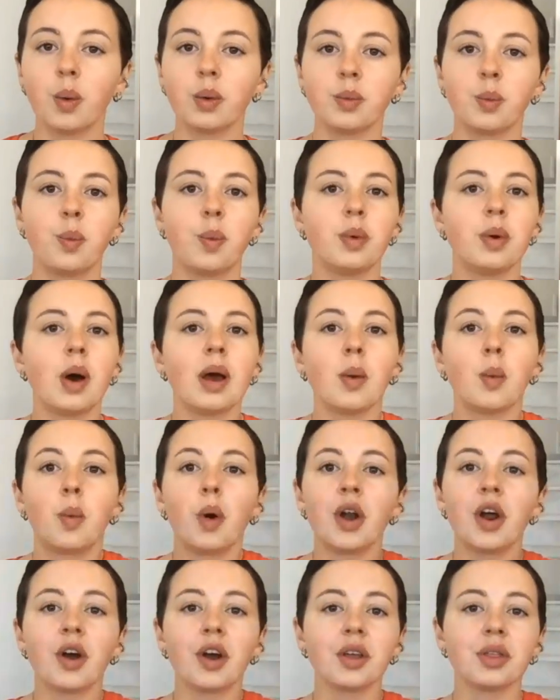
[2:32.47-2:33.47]

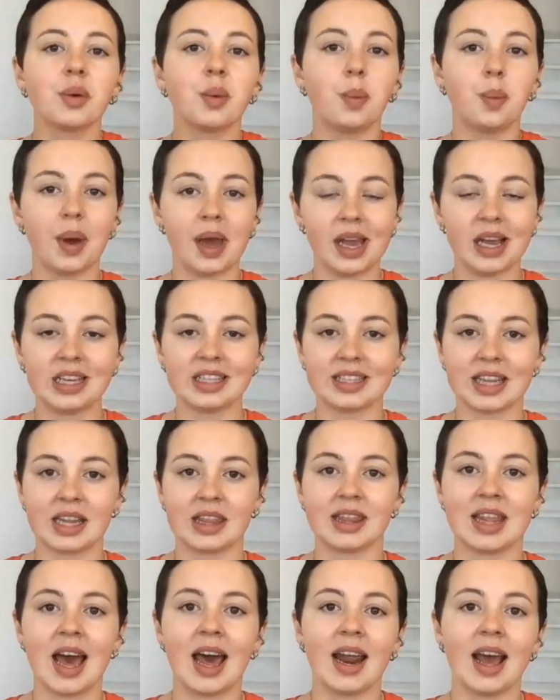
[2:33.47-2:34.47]
What are the ways
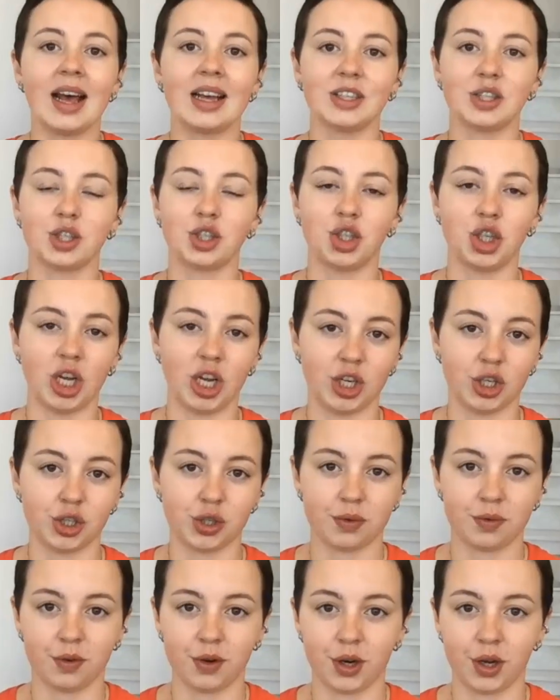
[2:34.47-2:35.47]
that has changed
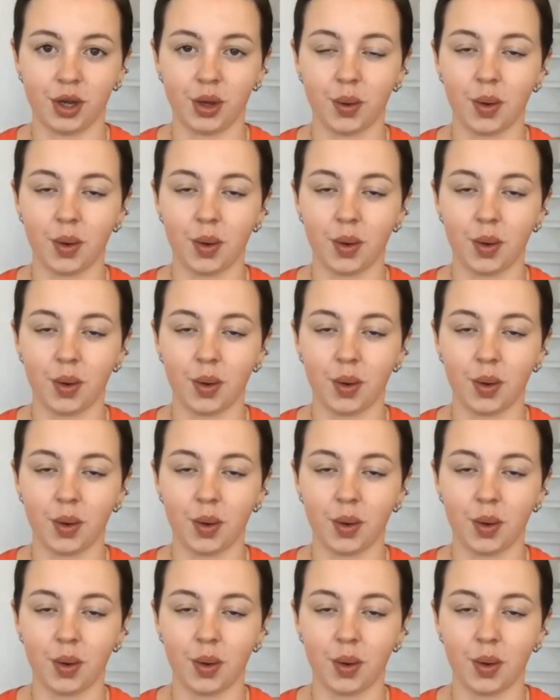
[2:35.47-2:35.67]
for you?